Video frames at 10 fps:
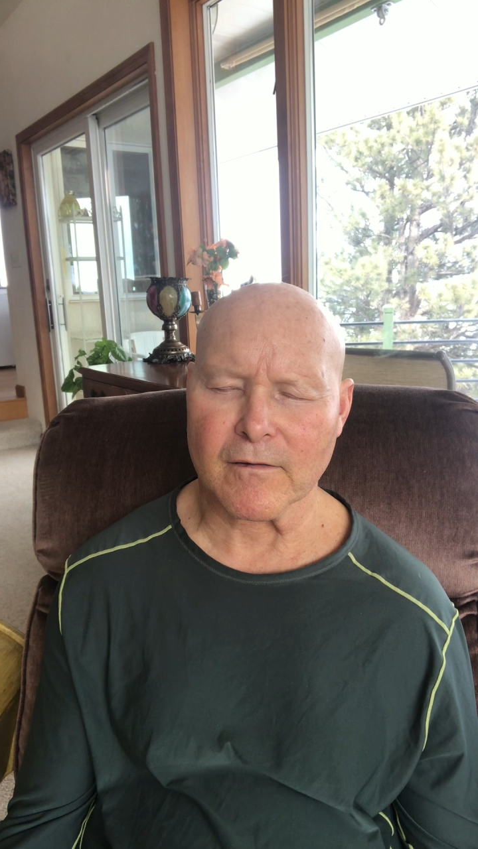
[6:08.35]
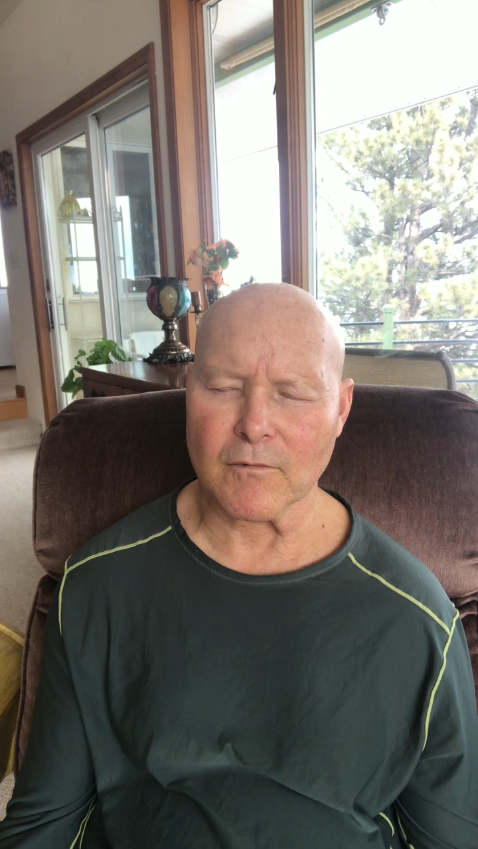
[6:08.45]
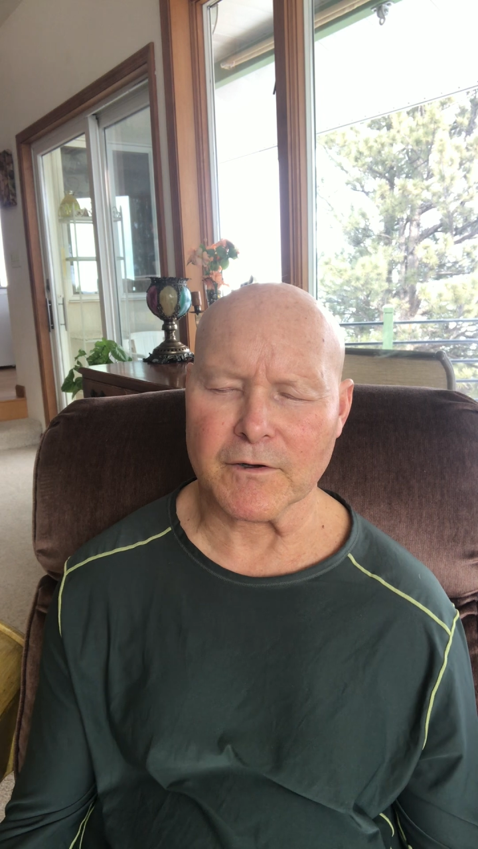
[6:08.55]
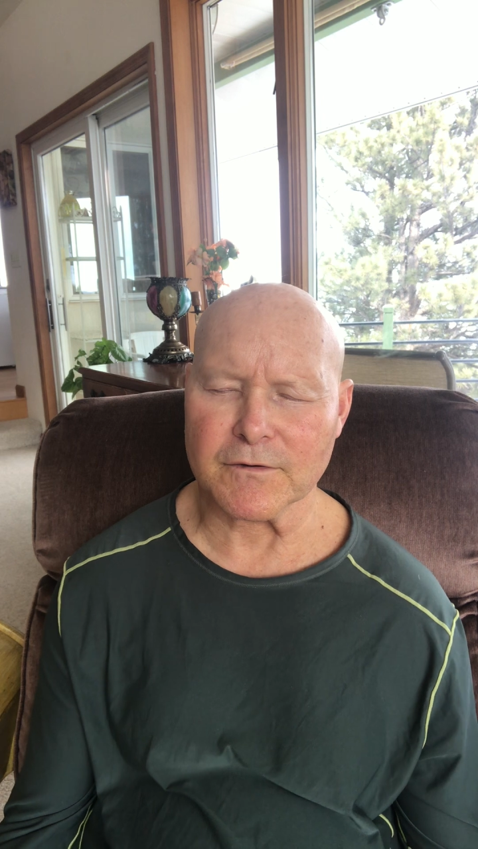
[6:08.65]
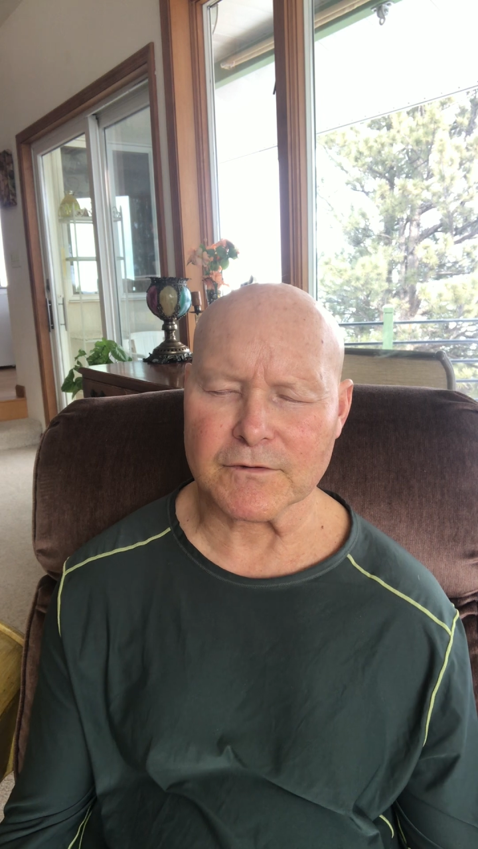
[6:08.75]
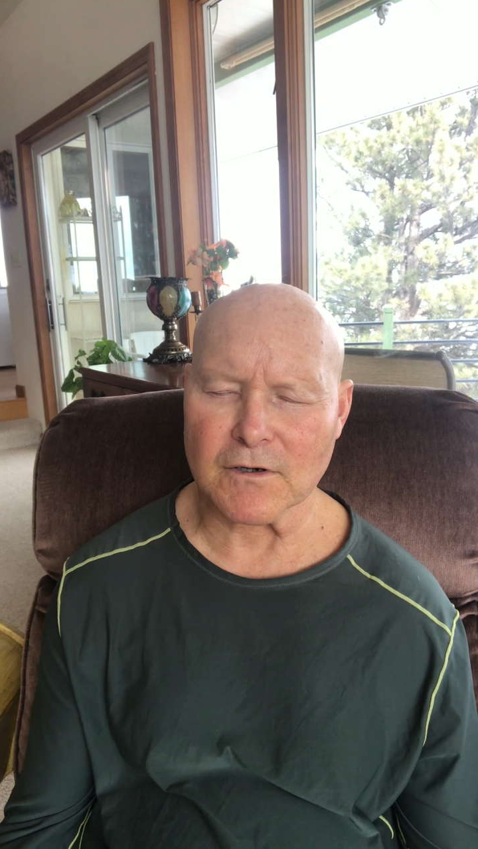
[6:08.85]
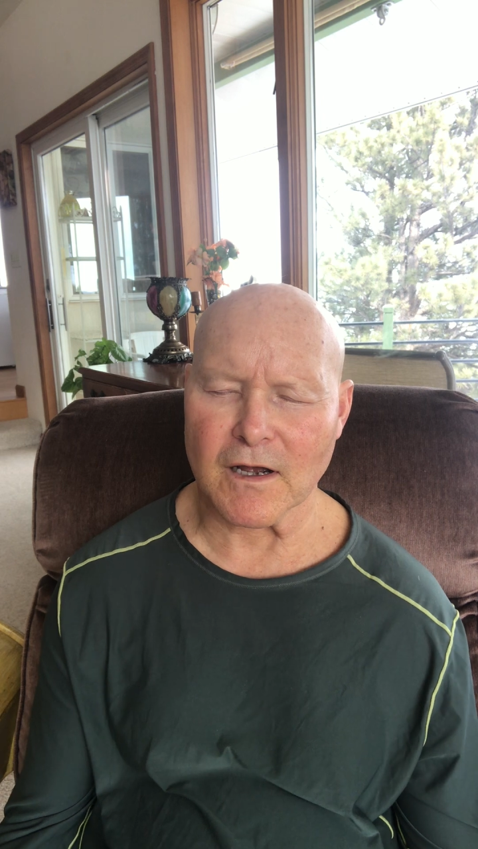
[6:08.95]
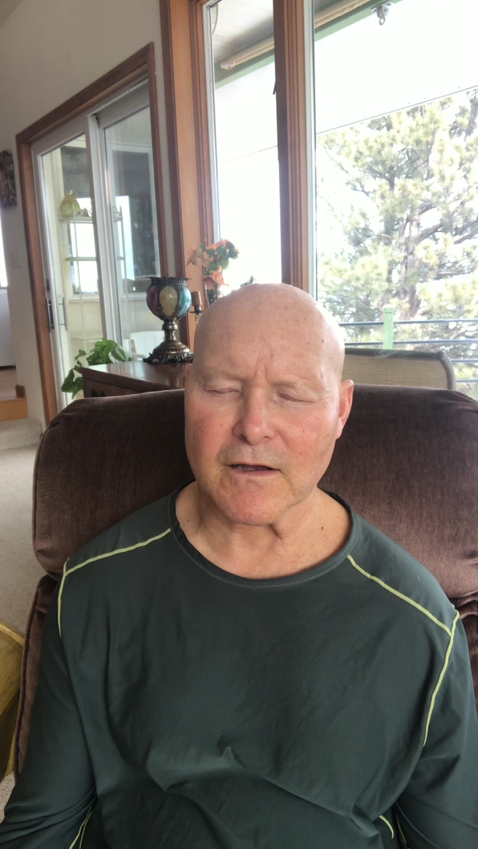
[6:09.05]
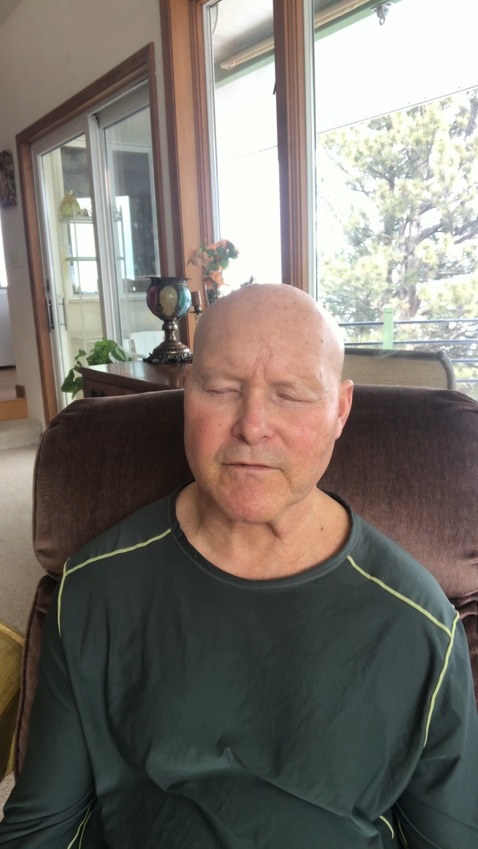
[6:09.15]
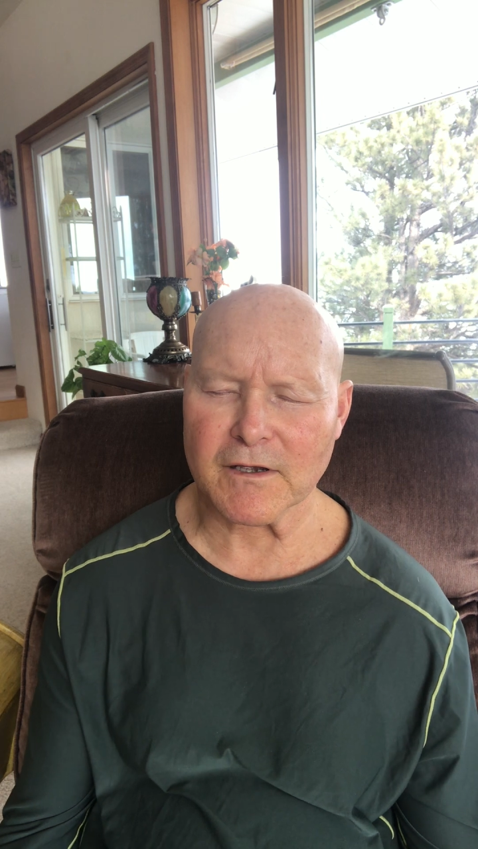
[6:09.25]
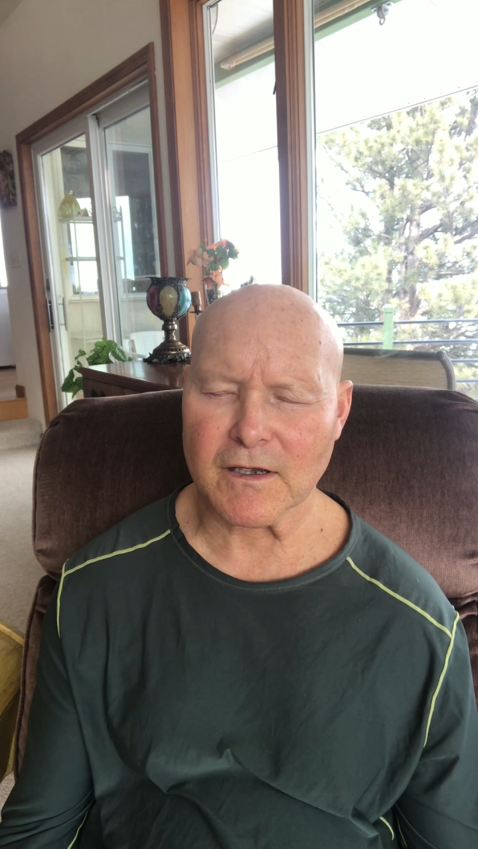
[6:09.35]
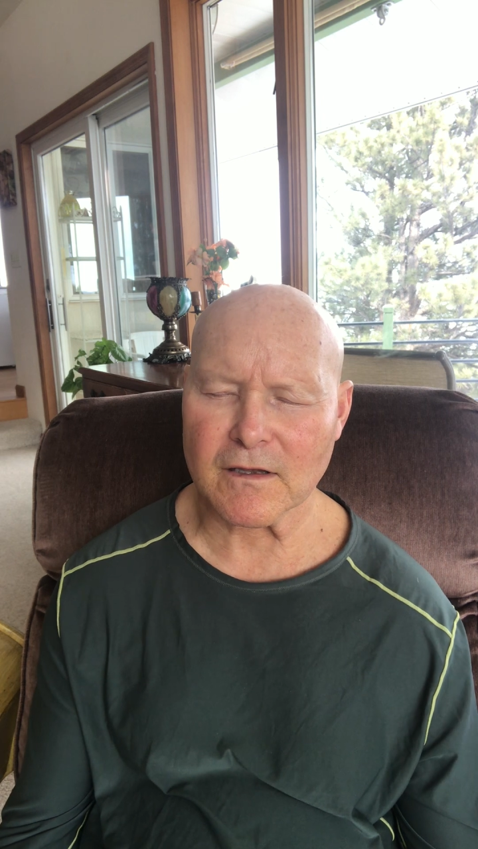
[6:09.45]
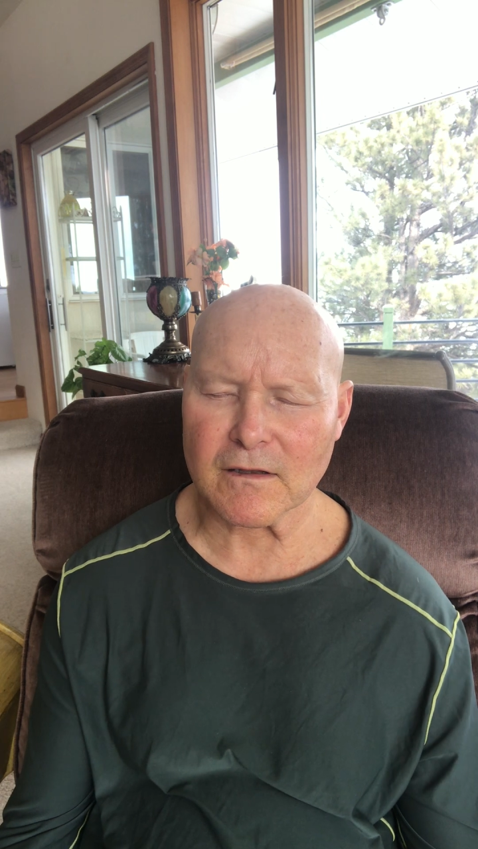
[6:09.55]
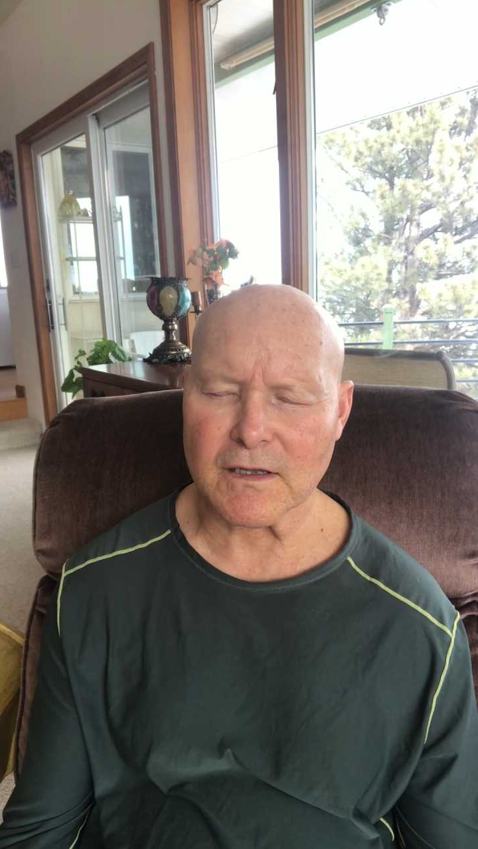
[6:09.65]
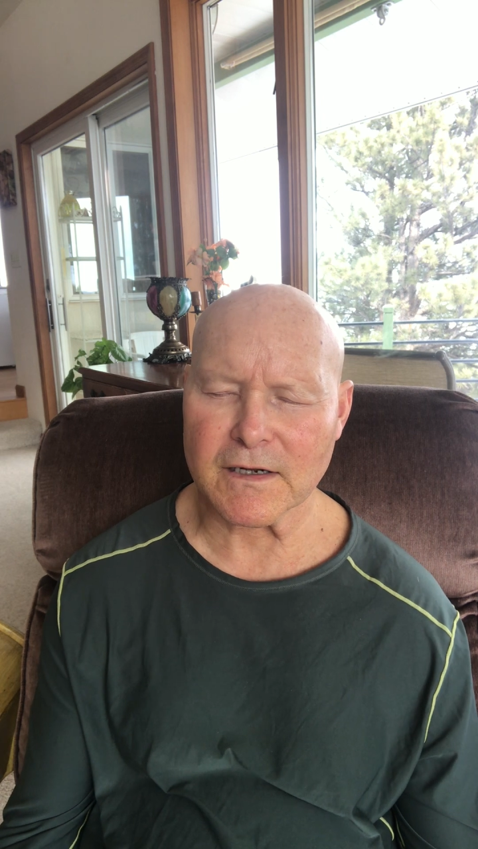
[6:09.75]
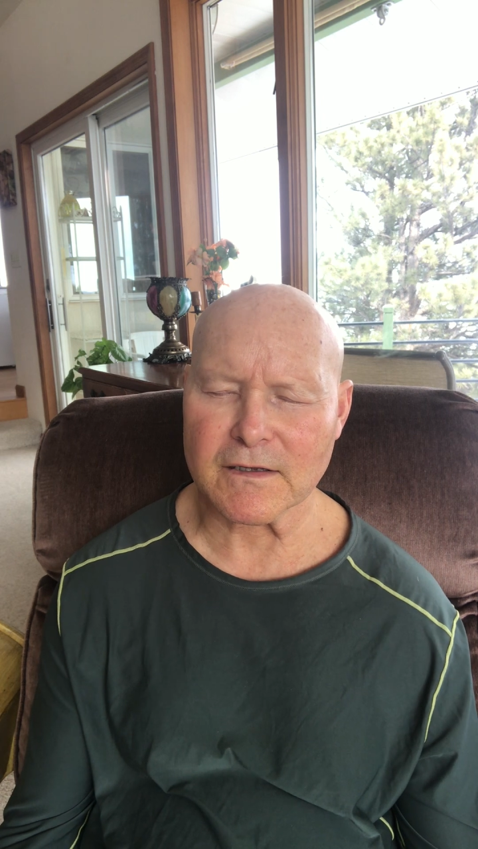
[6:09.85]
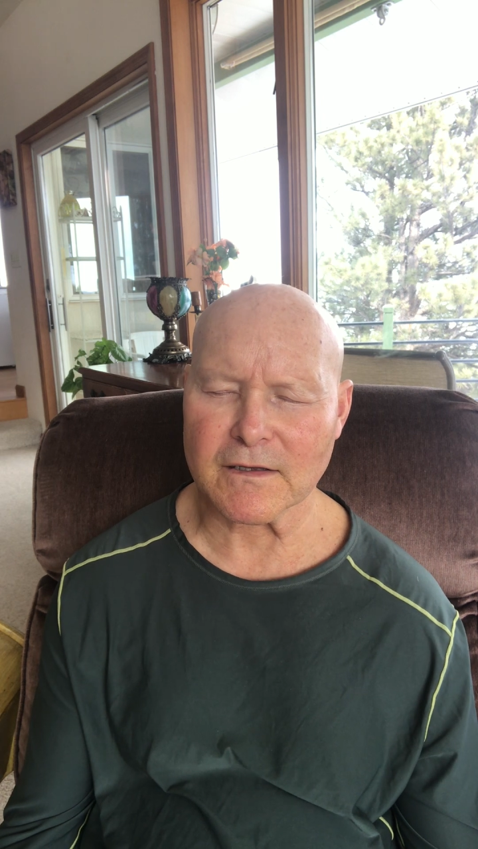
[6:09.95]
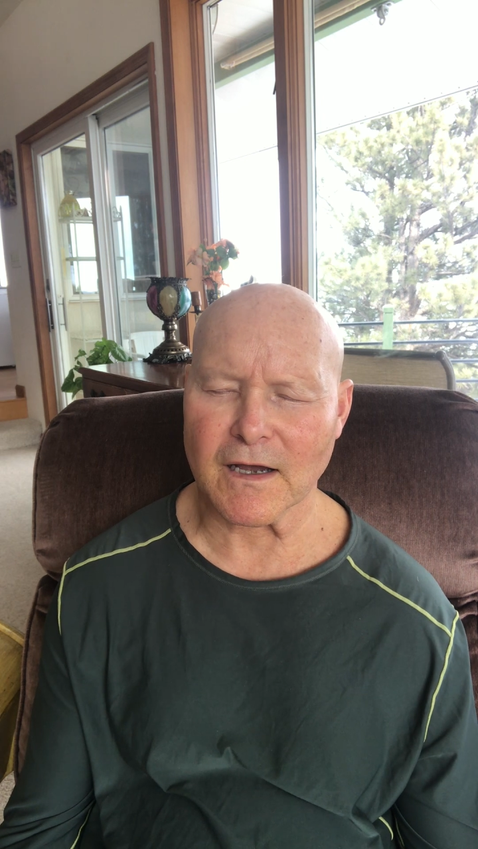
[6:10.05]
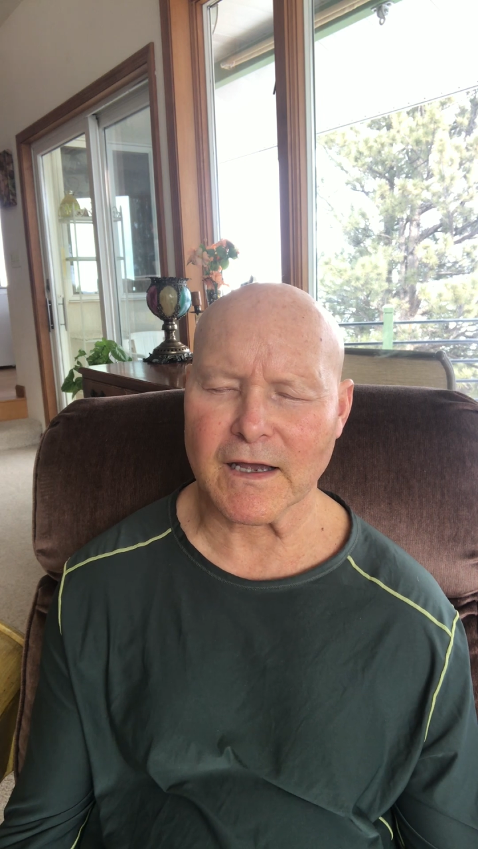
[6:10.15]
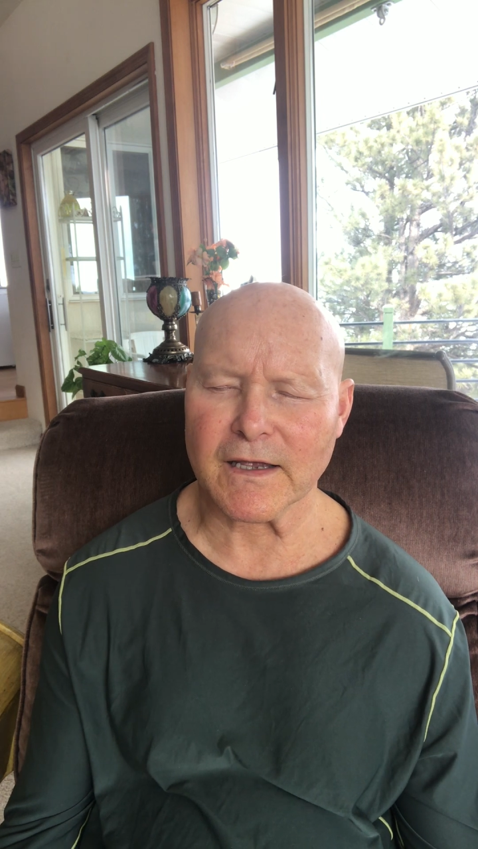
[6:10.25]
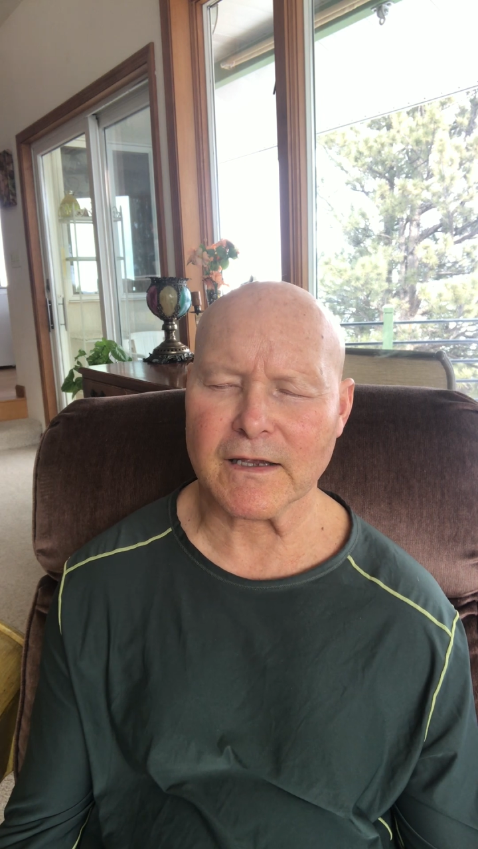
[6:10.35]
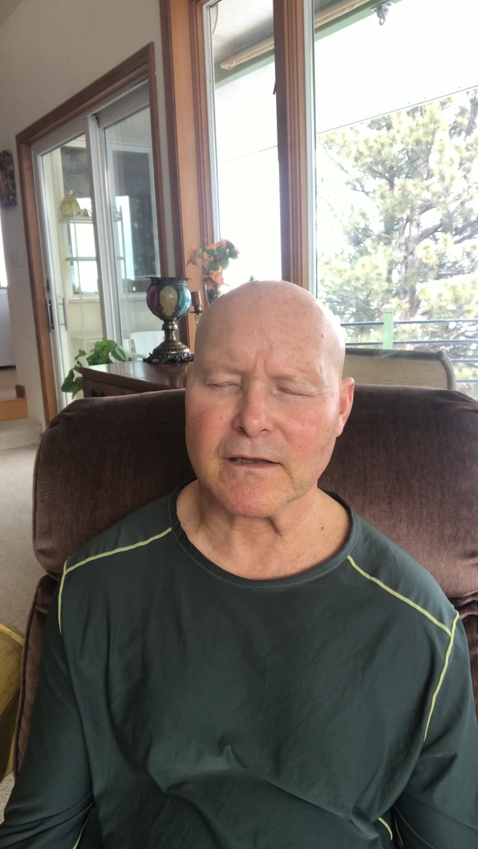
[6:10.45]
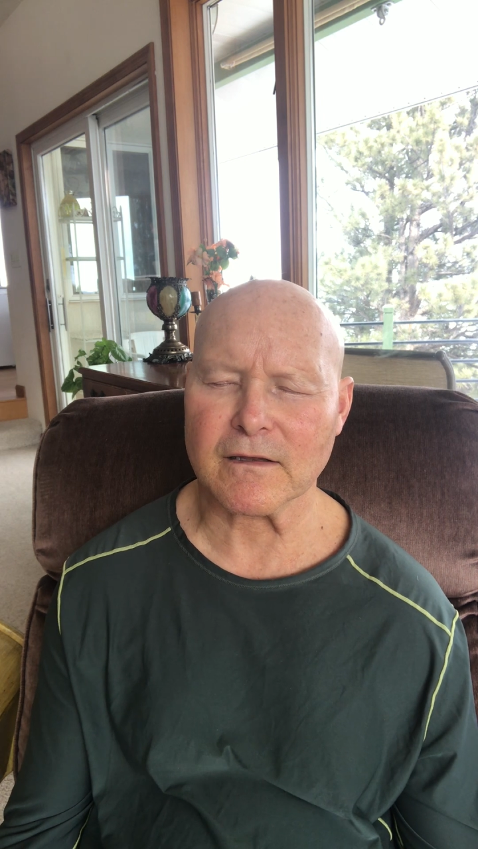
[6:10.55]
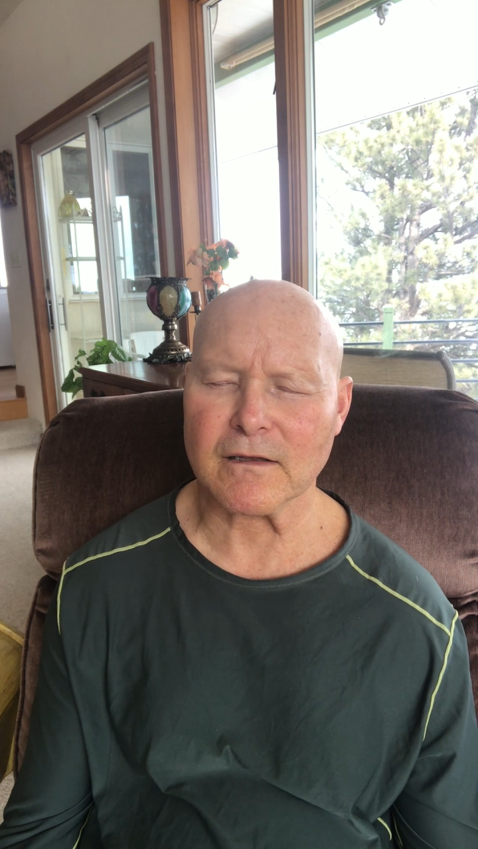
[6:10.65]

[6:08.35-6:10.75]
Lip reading: When you're driving late at night